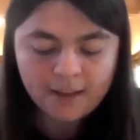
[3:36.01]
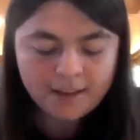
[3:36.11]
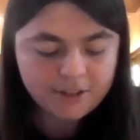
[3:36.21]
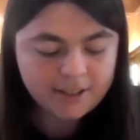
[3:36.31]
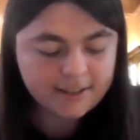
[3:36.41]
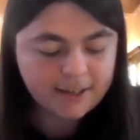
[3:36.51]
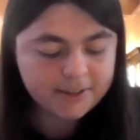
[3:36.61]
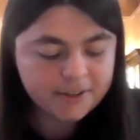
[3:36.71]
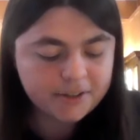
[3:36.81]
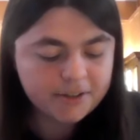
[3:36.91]
She has
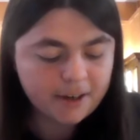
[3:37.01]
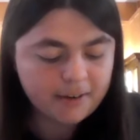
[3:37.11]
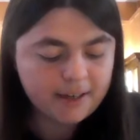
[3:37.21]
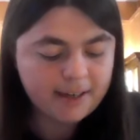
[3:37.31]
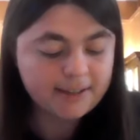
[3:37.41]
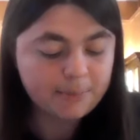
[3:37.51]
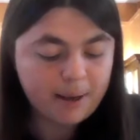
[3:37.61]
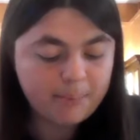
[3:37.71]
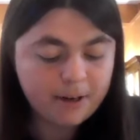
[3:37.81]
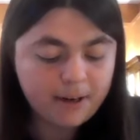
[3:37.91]
also served as a
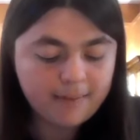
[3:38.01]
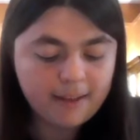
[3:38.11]
member of